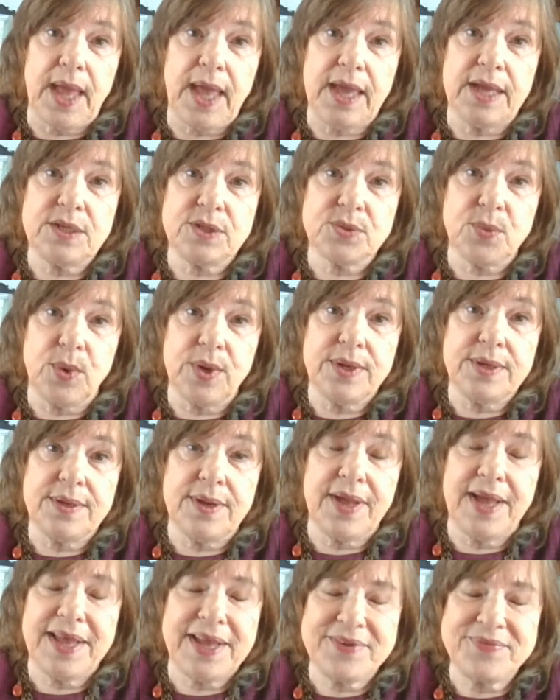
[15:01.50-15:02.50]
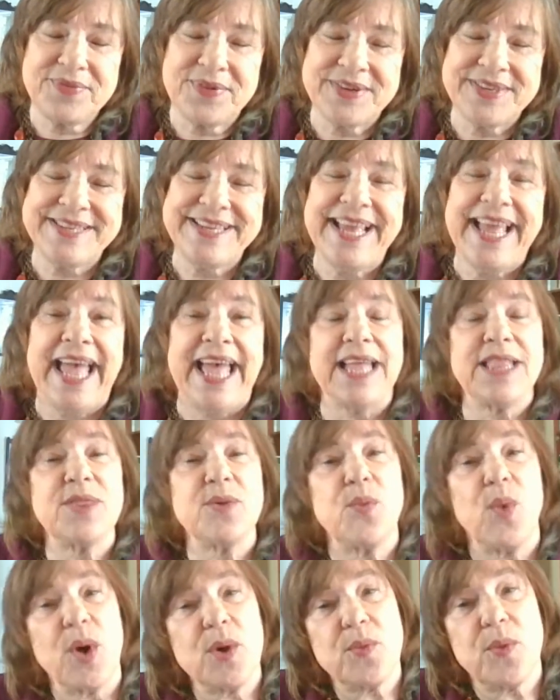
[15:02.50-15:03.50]
F1, and the
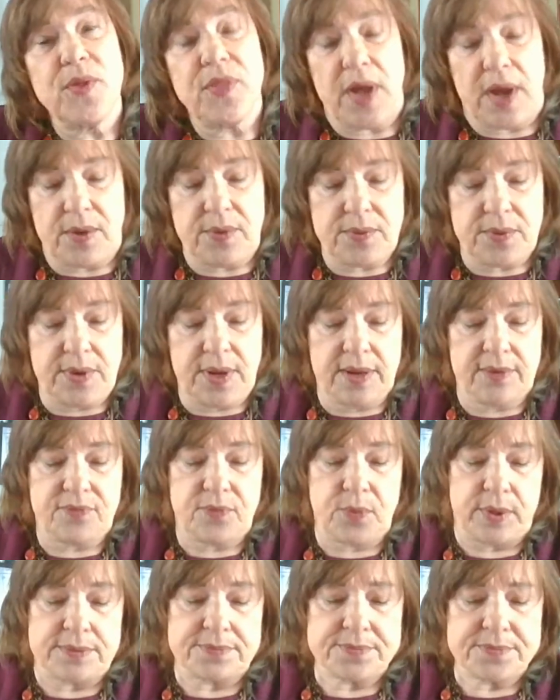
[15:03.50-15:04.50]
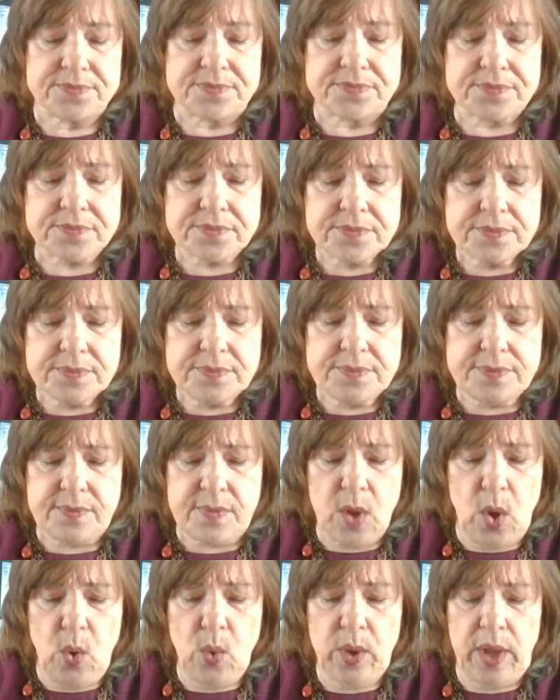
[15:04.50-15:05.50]
one without F1.
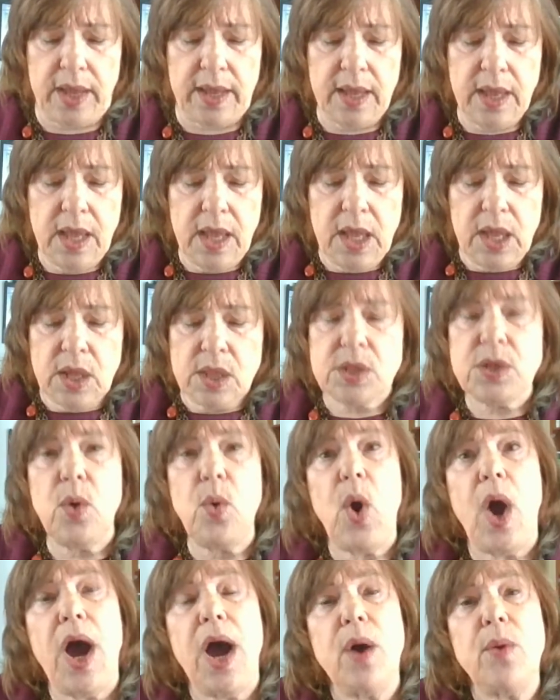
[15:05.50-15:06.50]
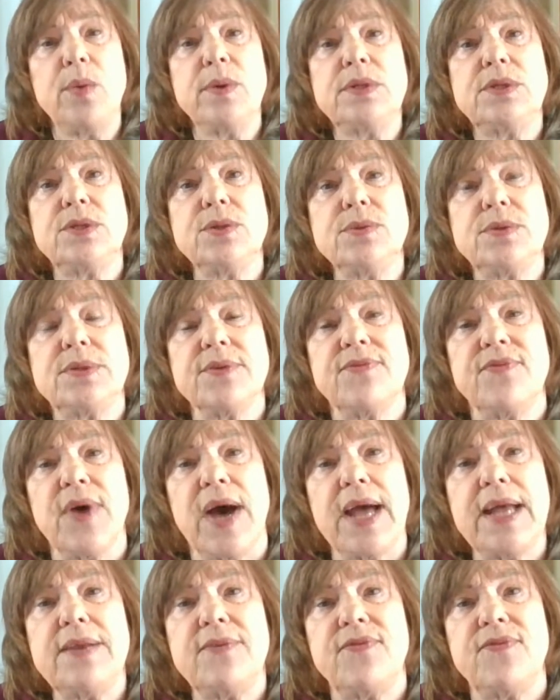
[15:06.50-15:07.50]
Okay, so how would you
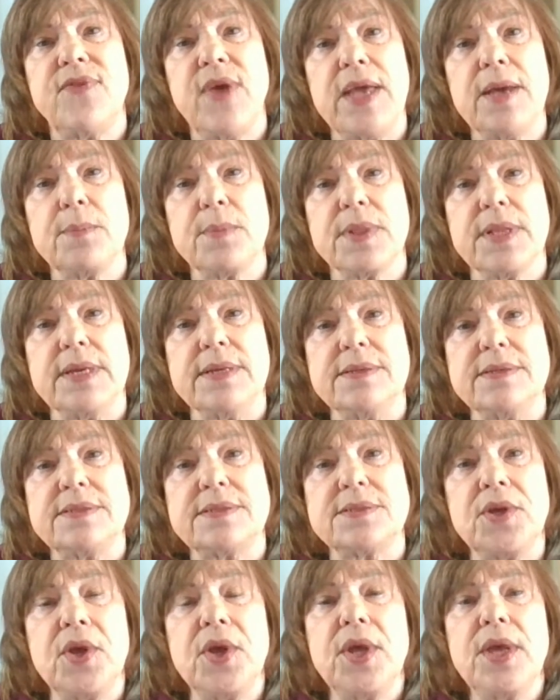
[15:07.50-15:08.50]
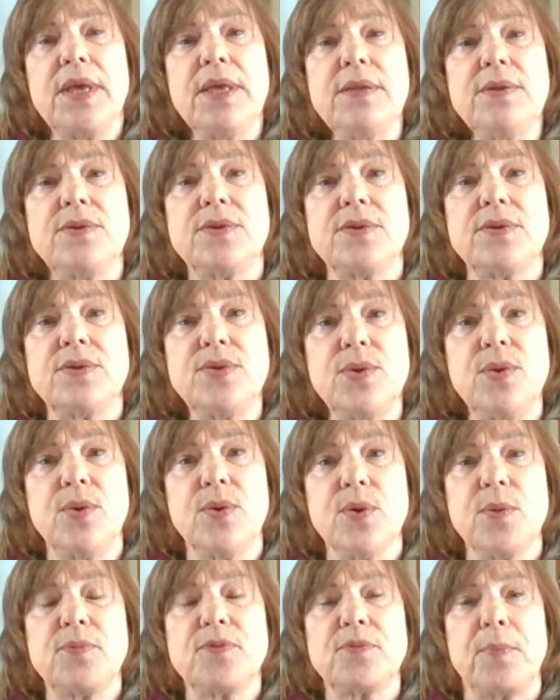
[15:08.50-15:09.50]
divide families into two
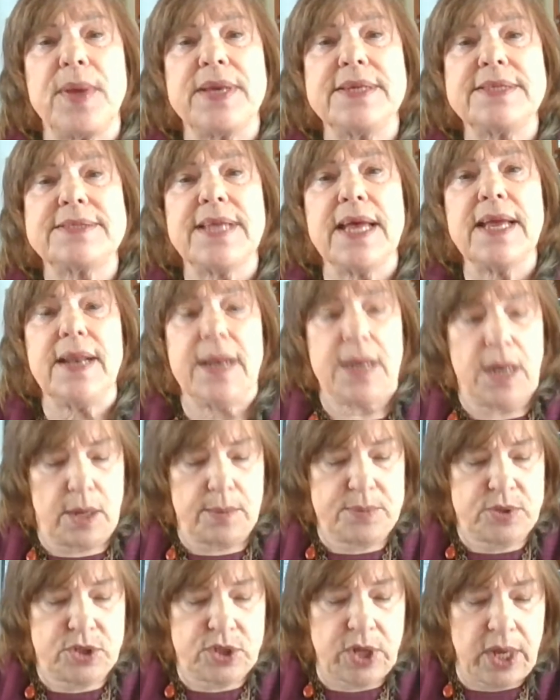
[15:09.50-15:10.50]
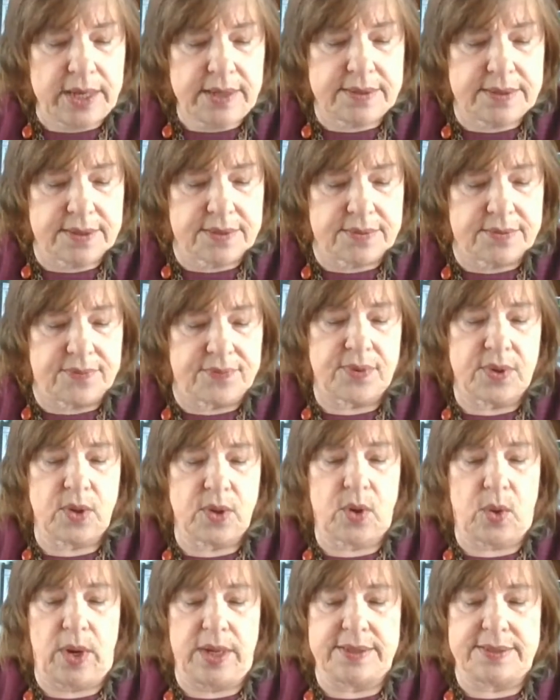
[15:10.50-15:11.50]
groups based on objective
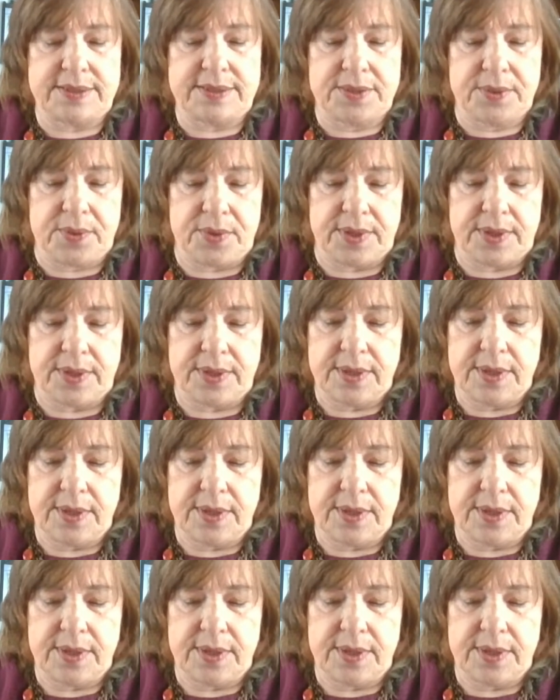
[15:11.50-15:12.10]
criteria?